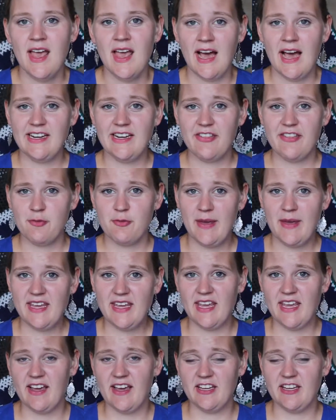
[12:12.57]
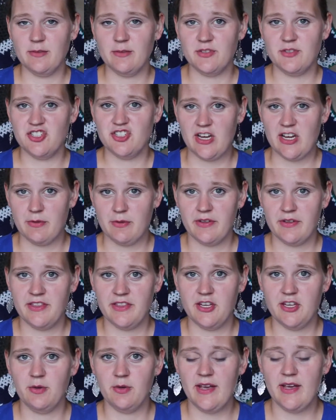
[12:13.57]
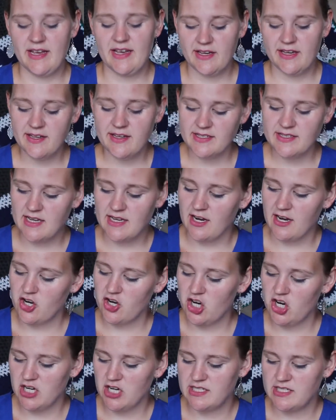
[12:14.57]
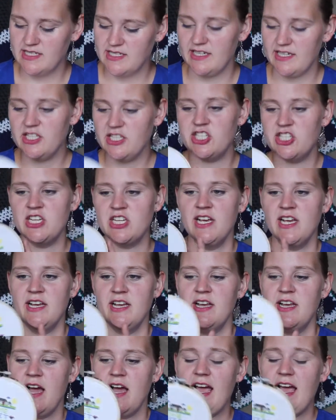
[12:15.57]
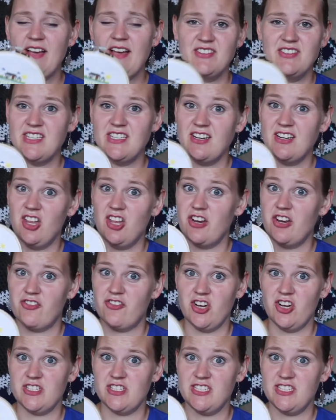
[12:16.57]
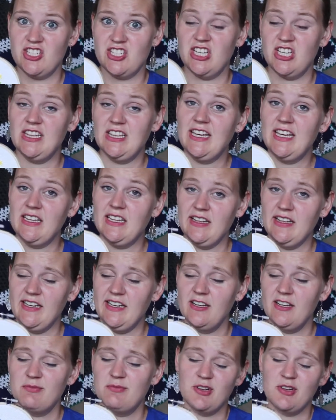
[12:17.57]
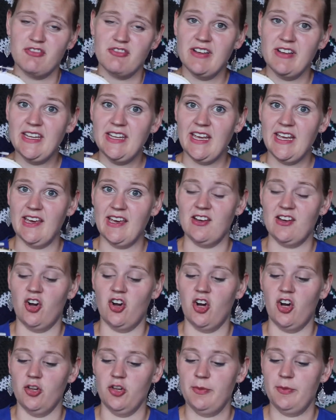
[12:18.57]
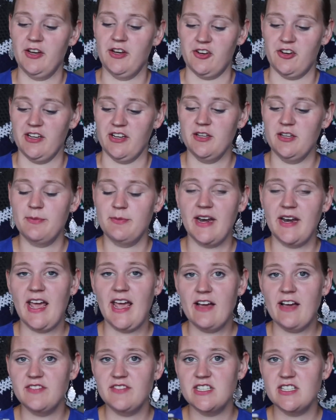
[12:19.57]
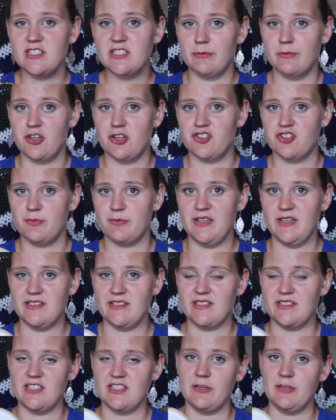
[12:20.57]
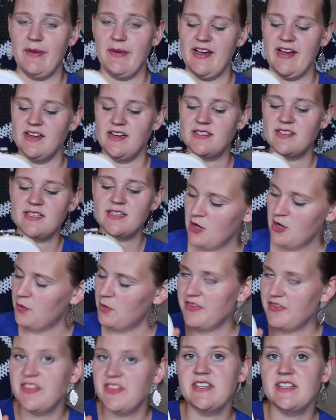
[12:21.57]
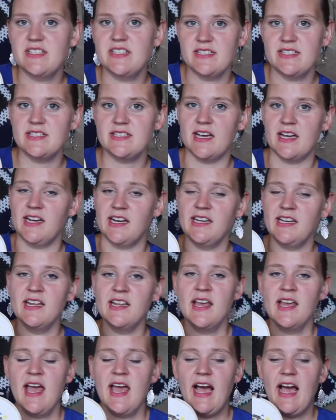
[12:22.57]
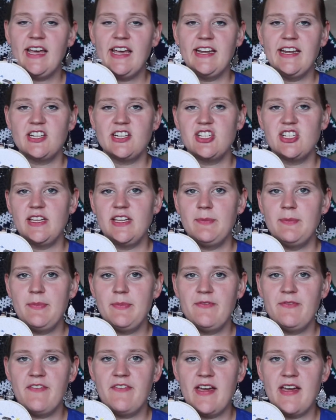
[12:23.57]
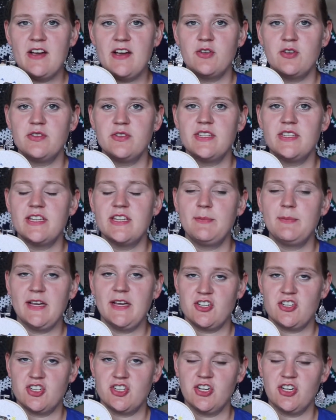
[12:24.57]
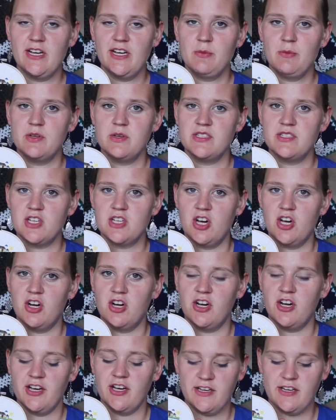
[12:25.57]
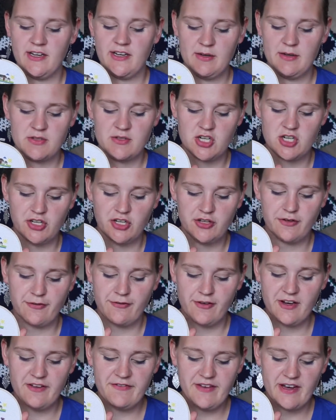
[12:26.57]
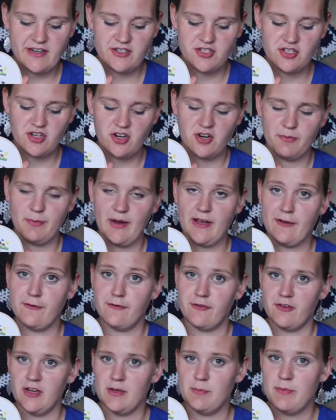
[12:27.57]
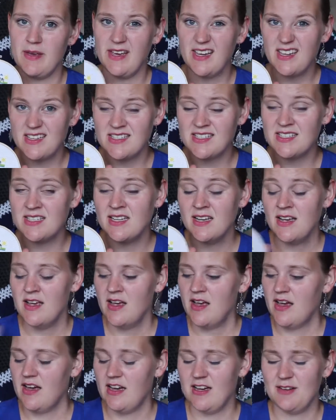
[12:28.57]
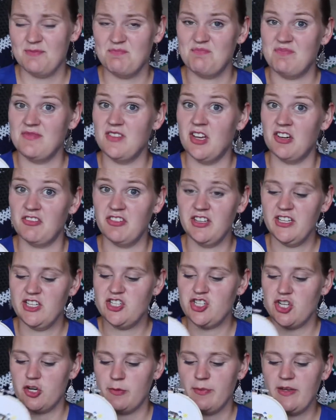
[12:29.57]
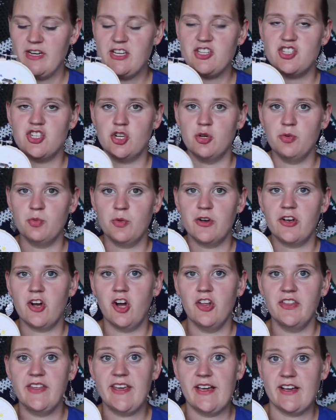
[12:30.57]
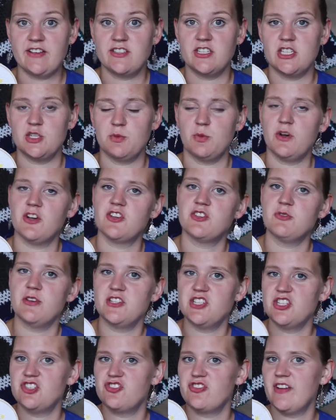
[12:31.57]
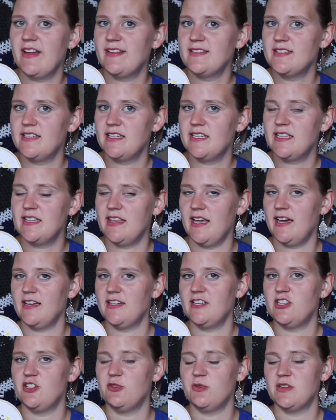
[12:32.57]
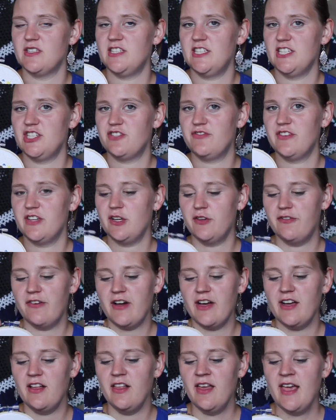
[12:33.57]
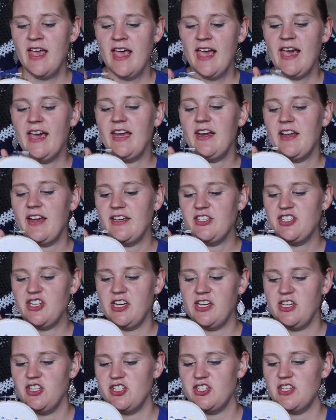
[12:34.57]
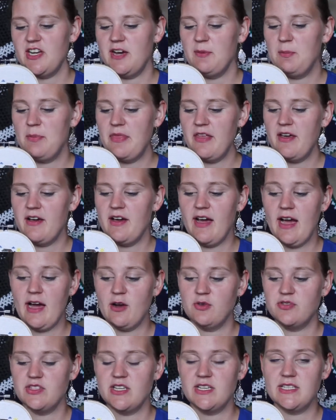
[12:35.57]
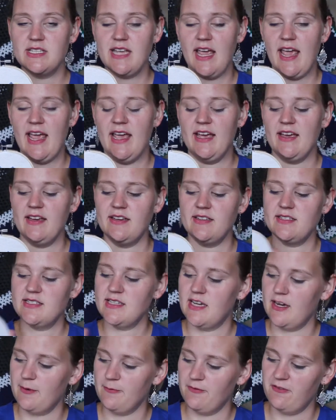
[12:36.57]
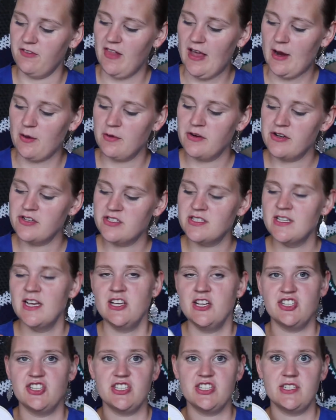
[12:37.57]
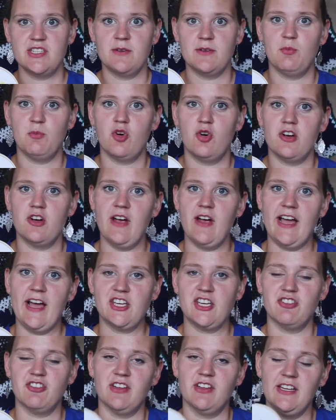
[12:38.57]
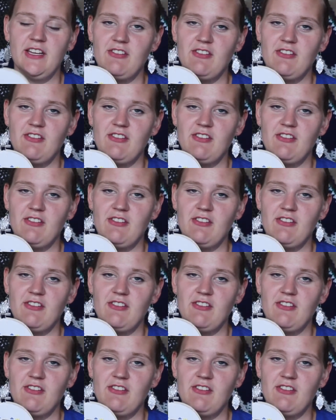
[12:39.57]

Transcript: Another making item to share with you is a cross stitch. I haven't done a lot of cross stitching lately or really at all period but I have done some larger pieces in the past with this design. I actually found the picture it was on it was called a free vector by free picks I'm not really sure, but it showed where all the X's were. So I just translated that into a stitch fiddle file and I changed up the houses and um, flowers just to more accurately